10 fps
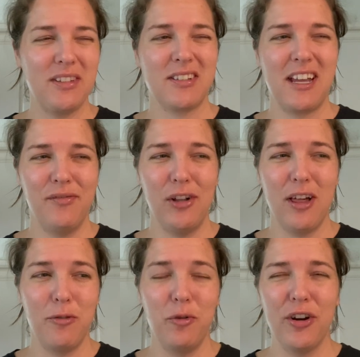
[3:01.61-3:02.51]
It's kind of a
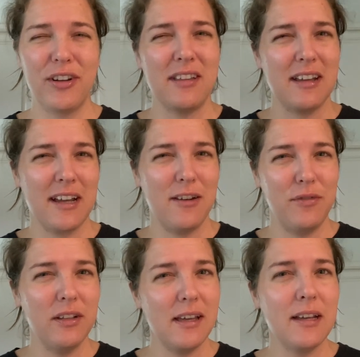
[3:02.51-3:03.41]
lot of work and I kind of
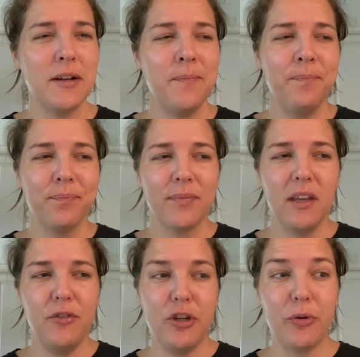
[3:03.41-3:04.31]
feel like
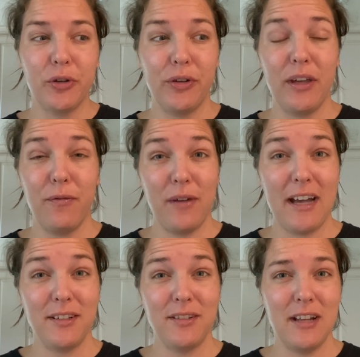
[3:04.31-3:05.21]
if you don't cook it
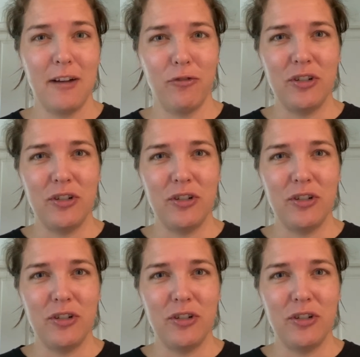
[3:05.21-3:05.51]
fast enough or